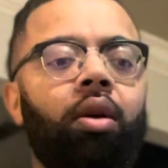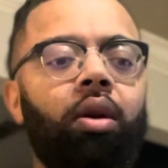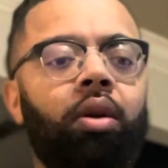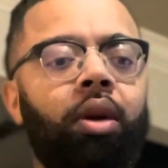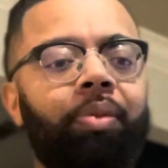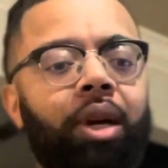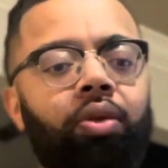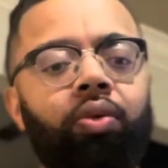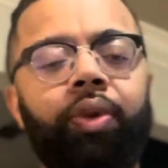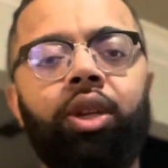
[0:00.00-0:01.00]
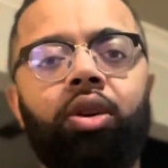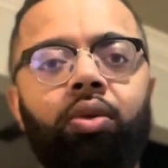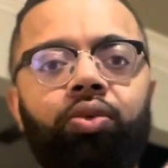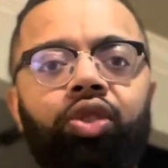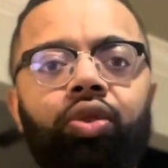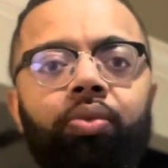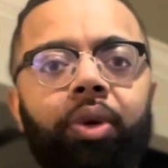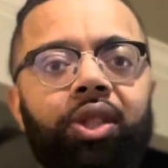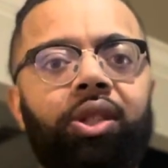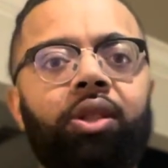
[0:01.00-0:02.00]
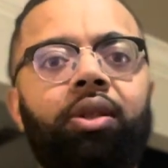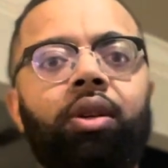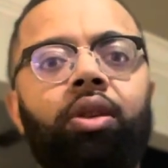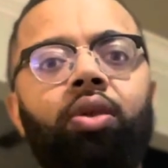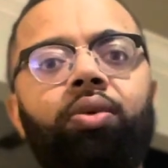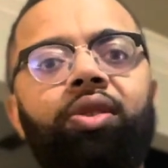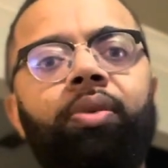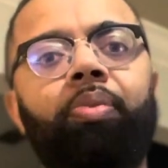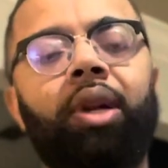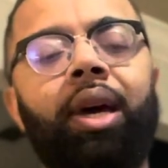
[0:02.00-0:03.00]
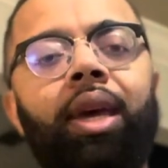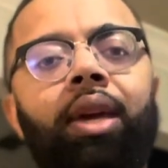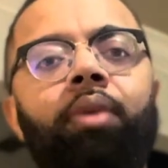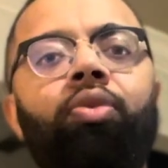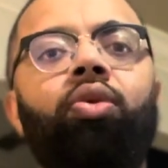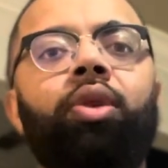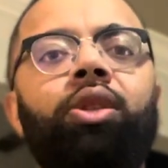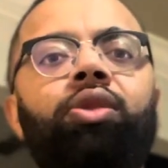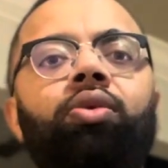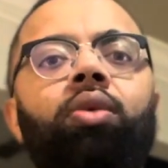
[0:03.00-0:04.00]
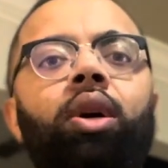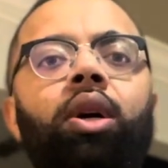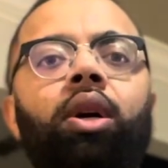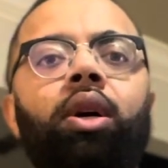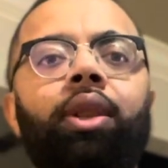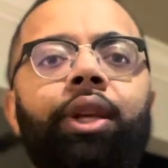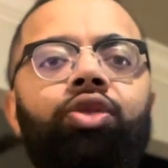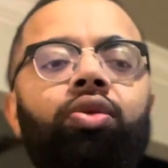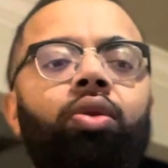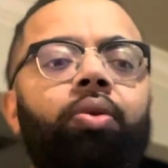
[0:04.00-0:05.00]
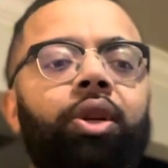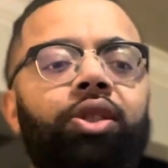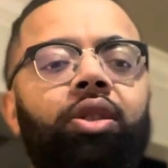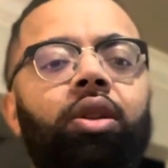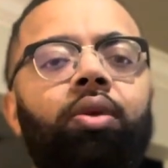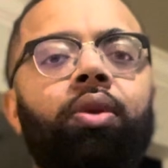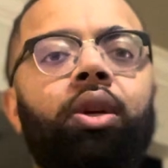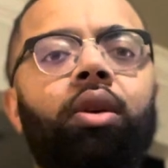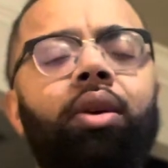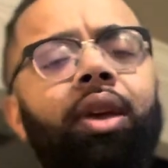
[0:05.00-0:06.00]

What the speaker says: I'm not going to really go too much into the notes, but I am going to let you know what it's cloning.